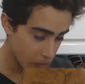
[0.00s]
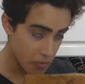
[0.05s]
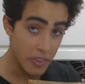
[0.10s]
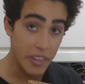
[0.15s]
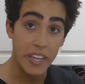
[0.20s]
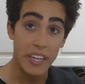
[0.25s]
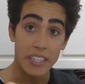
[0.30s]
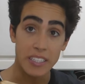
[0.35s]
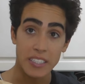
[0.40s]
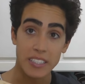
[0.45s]

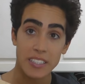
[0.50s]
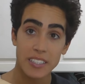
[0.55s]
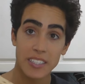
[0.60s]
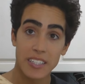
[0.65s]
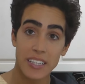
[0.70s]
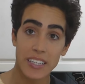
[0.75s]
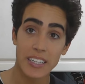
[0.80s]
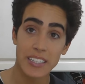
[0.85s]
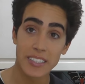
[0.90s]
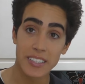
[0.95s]

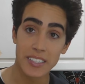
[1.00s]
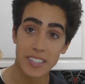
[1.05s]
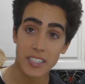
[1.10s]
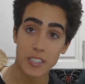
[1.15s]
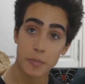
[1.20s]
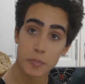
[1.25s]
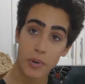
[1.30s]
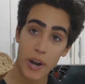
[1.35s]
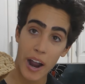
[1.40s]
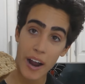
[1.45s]
This is the
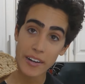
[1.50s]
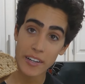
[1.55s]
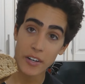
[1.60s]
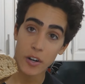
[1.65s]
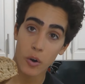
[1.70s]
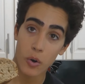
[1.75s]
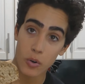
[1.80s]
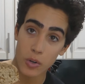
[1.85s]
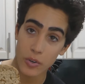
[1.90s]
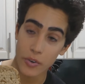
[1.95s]
sprouted
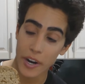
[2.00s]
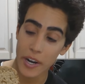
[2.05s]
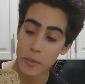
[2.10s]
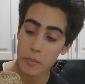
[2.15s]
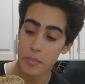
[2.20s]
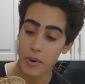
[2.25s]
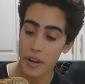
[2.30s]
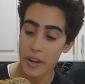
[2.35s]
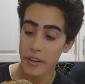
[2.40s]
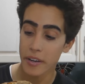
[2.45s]
whole
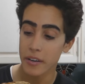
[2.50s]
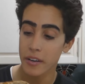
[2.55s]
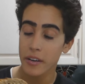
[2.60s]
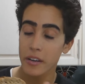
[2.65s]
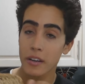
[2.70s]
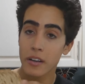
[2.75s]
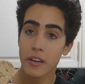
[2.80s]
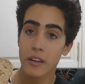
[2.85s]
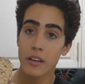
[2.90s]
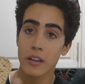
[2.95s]
grain bread.
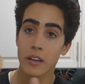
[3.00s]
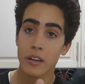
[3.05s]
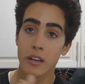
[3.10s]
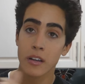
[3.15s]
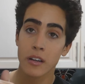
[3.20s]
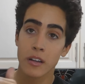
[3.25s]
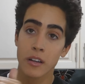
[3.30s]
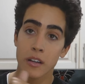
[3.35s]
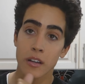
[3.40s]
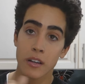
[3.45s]

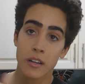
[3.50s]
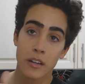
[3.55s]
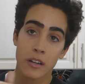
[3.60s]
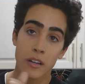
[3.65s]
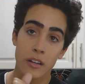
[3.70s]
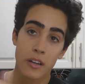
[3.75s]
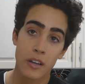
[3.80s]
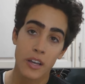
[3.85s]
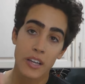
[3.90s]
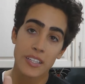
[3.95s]

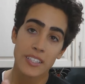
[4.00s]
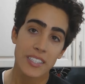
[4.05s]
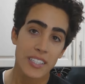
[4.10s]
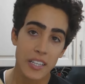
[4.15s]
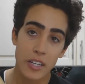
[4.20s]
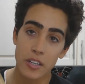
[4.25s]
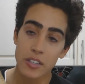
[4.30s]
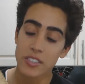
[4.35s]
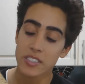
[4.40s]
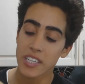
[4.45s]

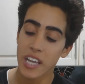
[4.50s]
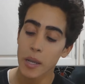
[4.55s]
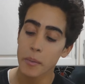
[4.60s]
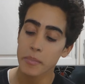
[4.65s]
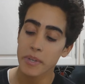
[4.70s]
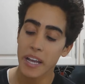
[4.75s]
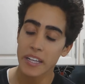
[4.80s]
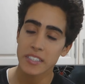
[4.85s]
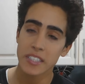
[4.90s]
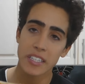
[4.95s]
Still
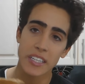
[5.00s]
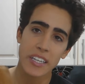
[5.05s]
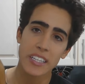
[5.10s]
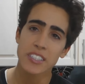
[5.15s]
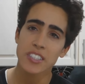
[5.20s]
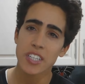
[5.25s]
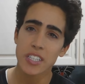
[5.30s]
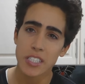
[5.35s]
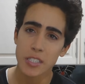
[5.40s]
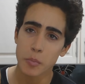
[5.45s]
same density,
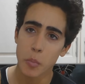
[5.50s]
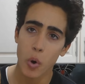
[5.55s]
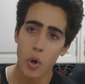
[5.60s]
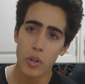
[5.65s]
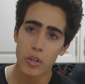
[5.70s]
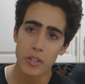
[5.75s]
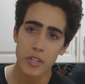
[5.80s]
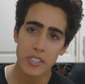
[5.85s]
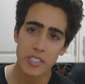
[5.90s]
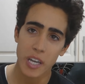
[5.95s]
it's just
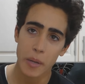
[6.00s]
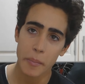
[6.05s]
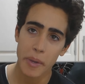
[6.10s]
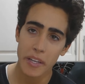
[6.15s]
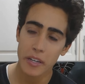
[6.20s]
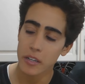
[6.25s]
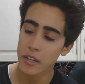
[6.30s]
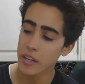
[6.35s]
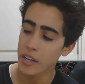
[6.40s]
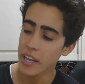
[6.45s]
smaller because I
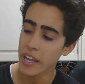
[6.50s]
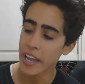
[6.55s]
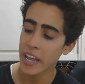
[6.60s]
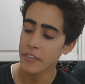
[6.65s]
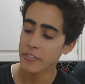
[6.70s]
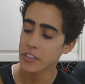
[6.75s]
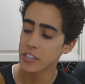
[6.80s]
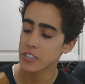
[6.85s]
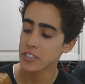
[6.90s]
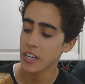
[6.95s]
made a
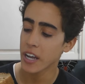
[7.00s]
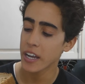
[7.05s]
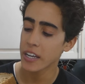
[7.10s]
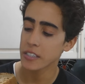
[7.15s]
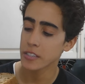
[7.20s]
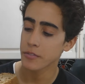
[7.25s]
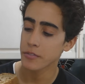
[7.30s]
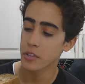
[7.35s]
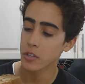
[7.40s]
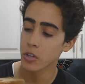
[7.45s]
half the
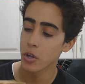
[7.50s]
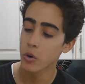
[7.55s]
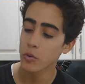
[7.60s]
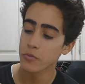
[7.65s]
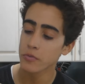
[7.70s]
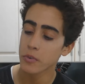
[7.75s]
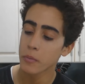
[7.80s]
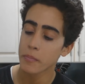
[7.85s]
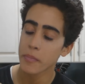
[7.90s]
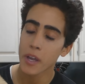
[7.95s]
size of the
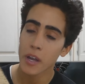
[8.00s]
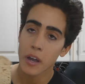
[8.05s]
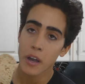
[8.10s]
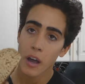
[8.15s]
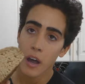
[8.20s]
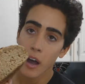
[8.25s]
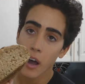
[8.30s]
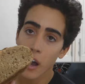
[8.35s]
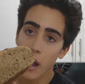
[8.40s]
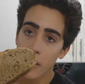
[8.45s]
loaf.
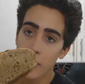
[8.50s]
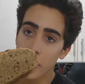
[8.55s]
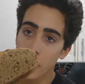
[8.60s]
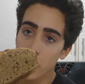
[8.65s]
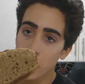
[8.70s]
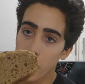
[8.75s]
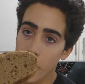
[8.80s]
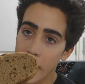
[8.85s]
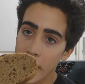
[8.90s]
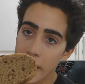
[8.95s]
Uh, the
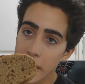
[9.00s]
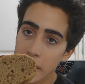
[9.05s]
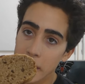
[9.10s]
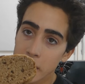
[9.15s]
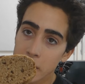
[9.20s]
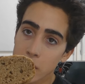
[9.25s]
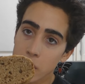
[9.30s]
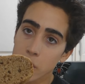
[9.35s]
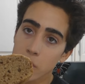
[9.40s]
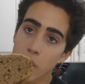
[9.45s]

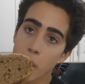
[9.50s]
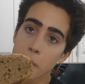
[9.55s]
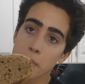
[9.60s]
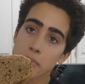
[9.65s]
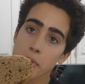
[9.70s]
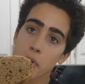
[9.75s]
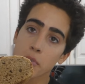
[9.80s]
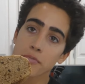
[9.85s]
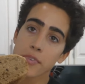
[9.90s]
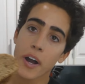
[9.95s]
grain, the crumb
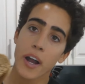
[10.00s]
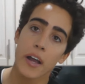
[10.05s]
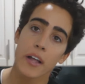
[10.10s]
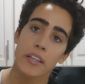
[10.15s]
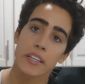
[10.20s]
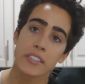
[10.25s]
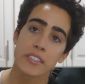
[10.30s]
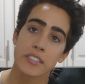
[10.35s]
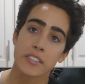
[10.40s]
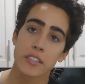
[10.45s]

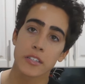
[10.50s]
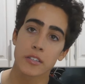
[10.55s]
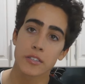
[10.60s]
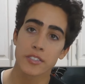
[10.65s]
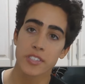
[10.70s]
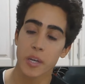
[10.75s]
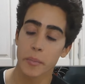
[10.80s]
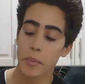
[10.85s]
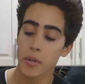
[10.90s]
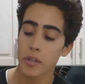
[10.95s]
profile is still
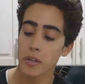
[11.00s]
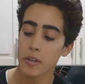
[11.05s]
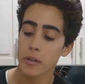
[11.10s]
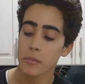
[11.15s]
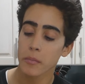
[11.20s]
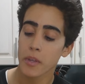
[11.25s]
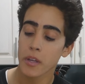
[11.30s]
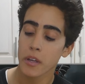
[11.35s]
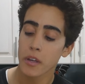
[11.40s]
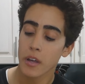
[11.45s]
similar.